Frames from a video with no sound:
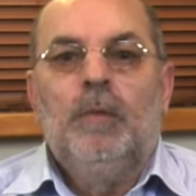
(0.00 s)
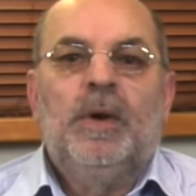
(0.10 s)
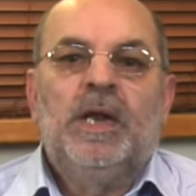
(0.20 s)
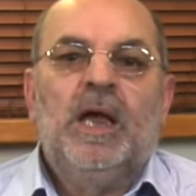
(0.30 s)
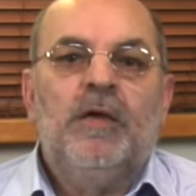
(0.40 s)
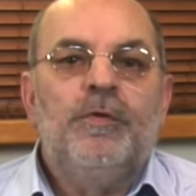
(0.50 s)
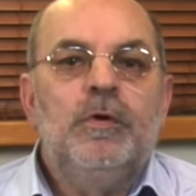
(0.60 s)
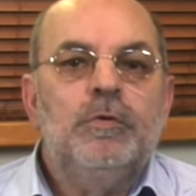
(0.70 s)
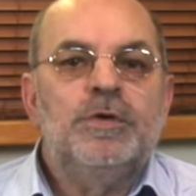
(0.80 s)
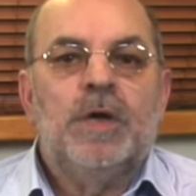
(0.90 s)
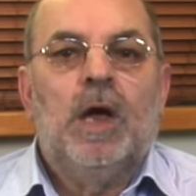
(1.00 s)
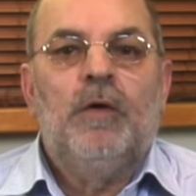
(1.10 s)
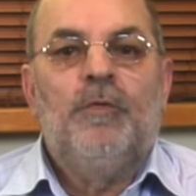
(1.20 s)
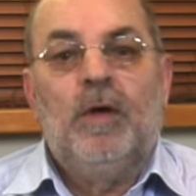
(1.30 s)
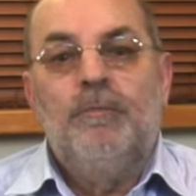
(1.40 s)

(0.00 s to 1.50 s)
but I have used the Hi-Fi